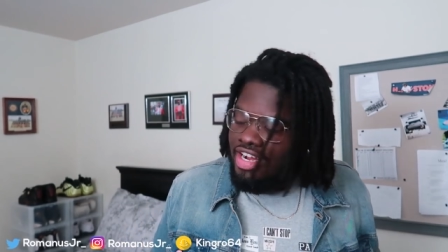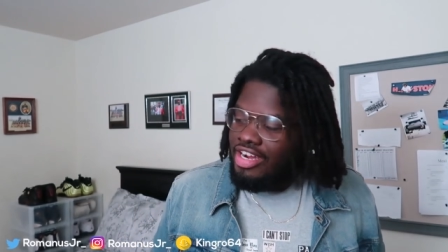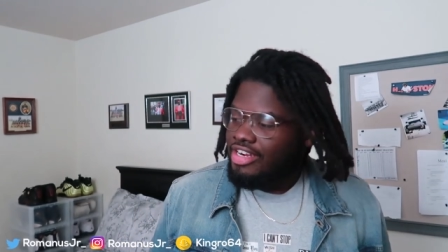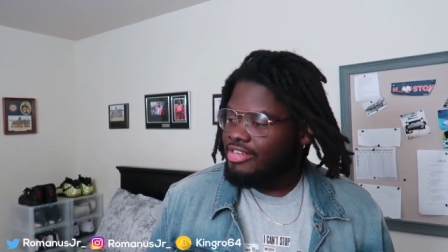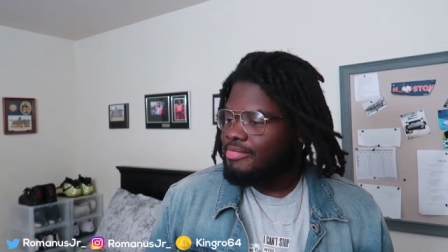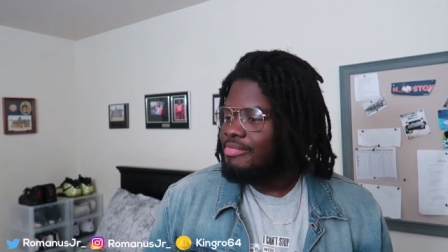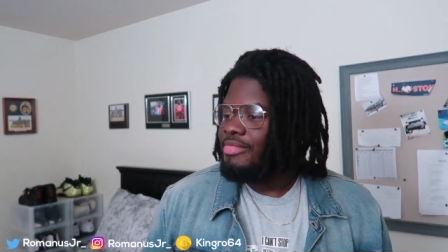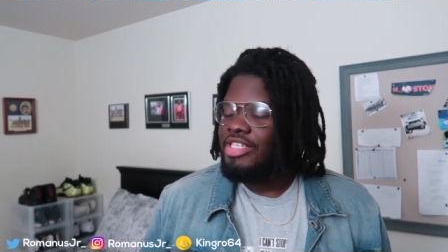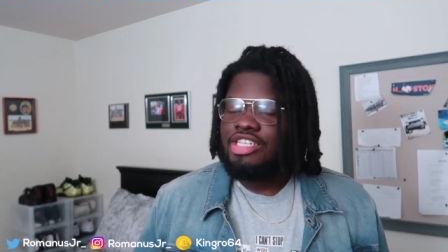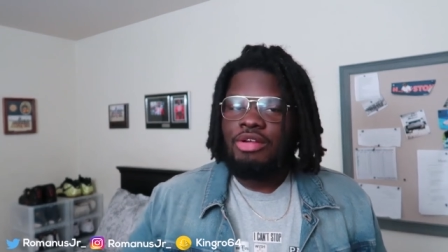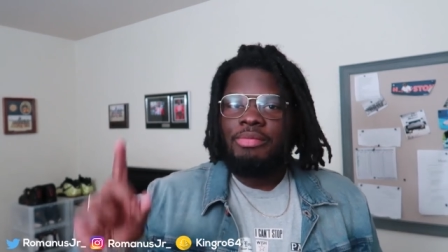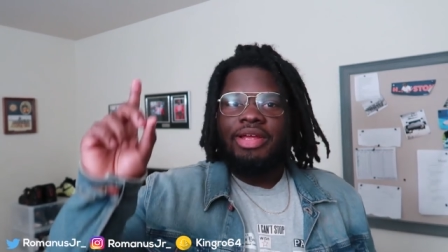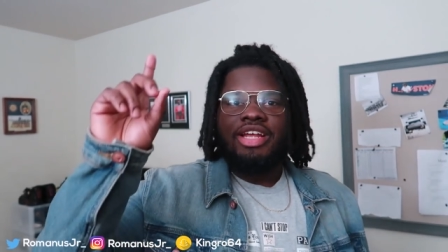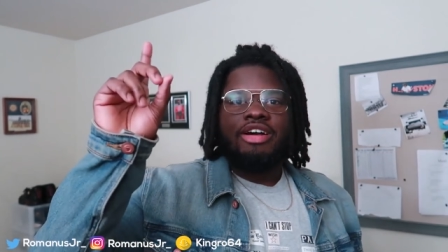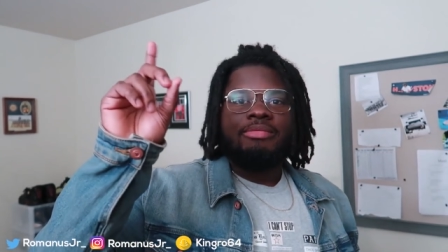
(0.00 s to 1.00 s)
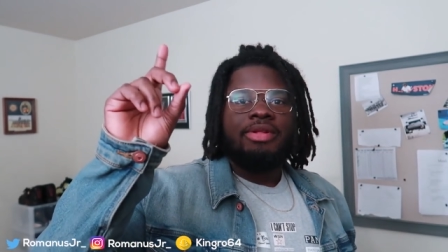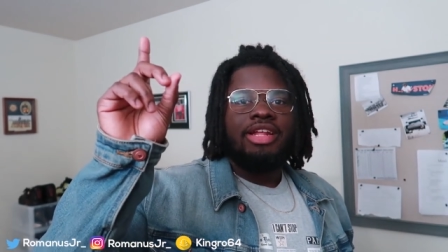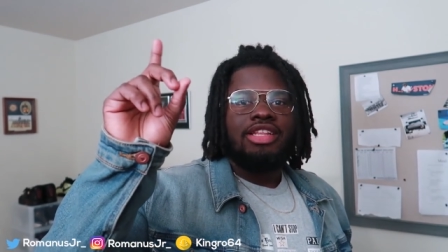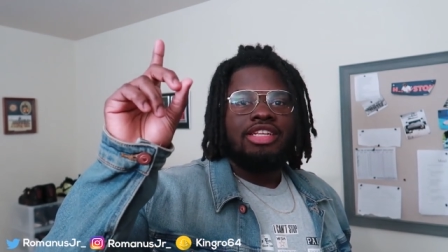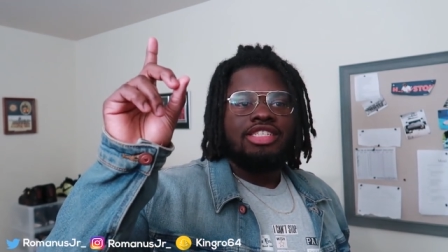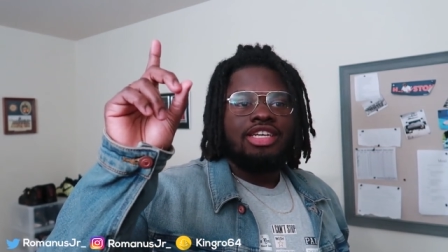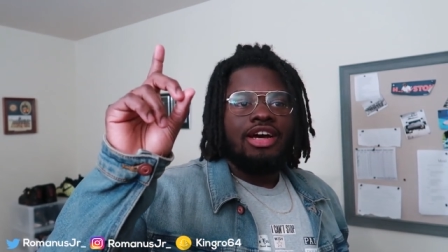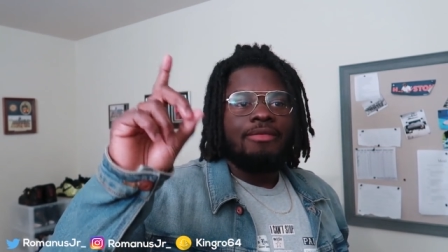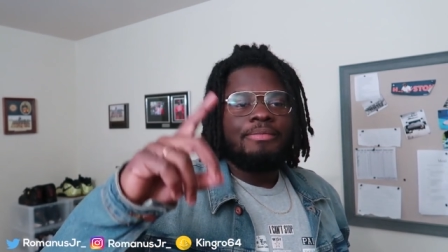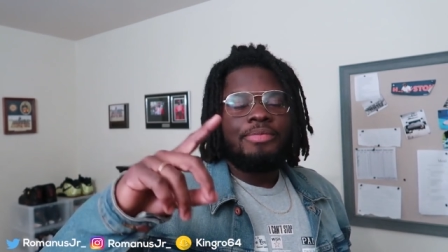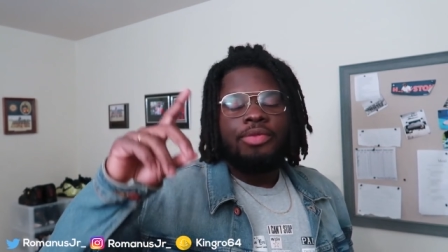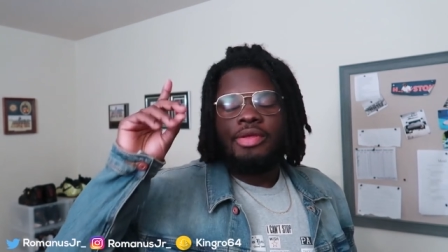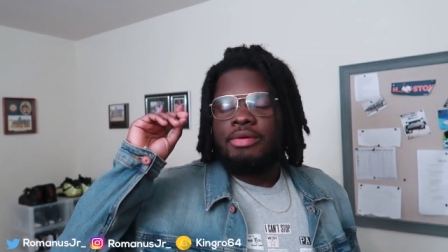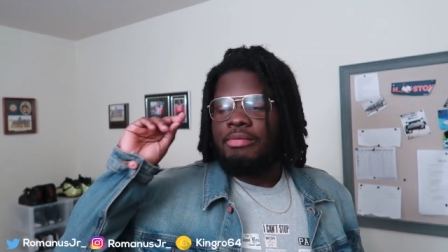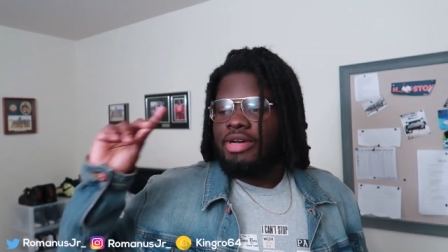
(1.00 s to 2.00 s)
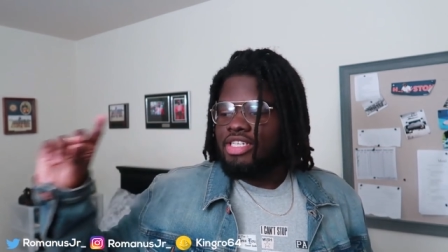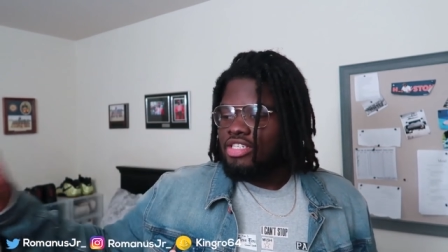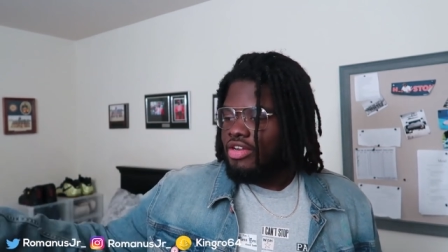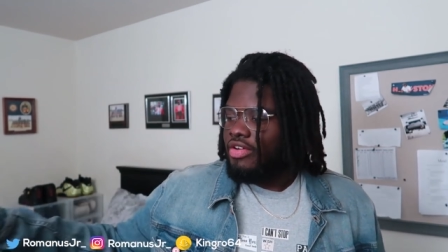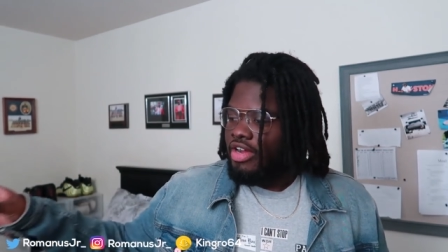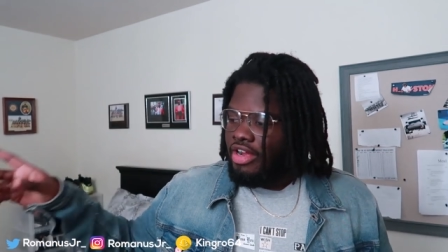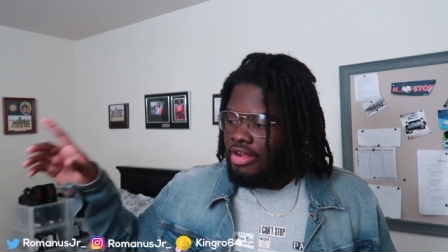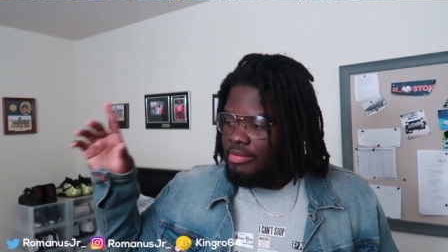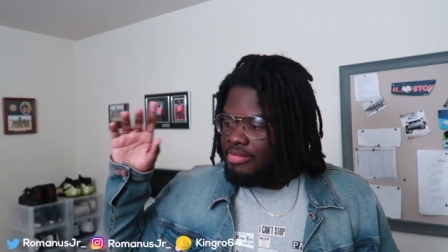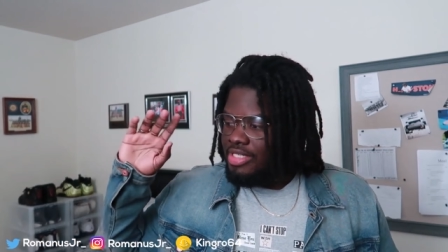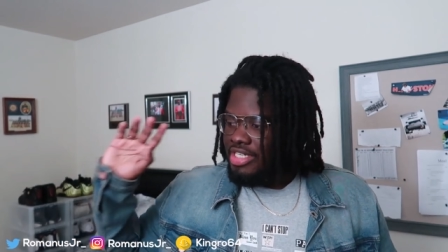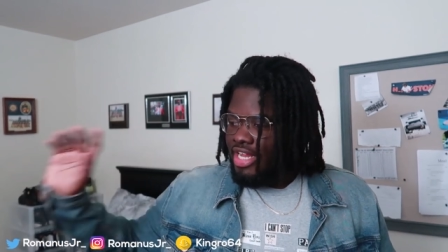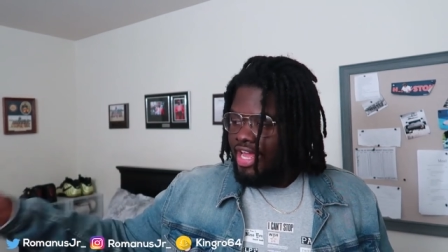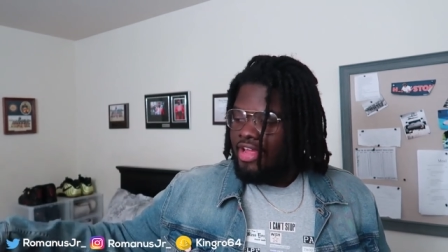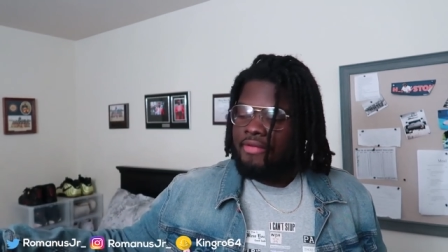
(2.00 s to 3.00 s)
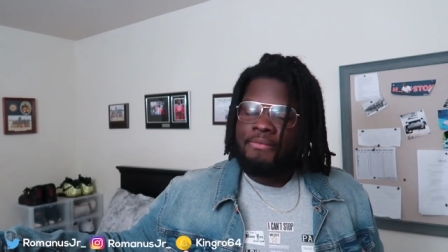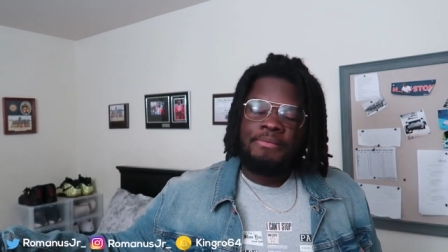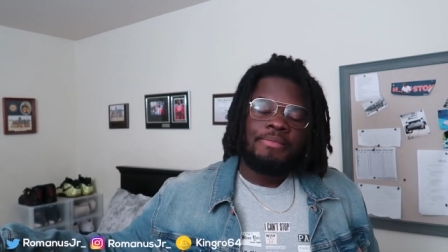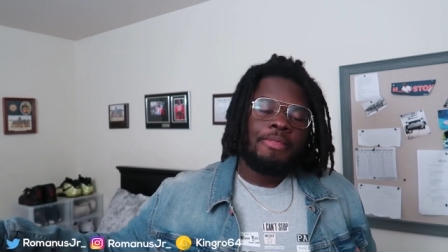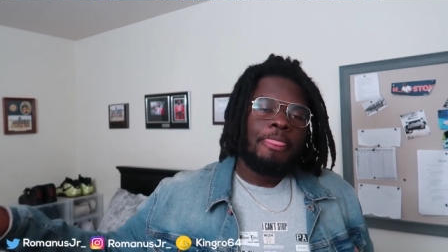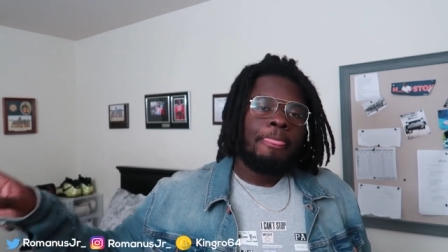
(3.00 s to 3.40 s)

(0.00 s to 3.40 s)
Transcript: Um, it's gonna be up there at the top. But so um today,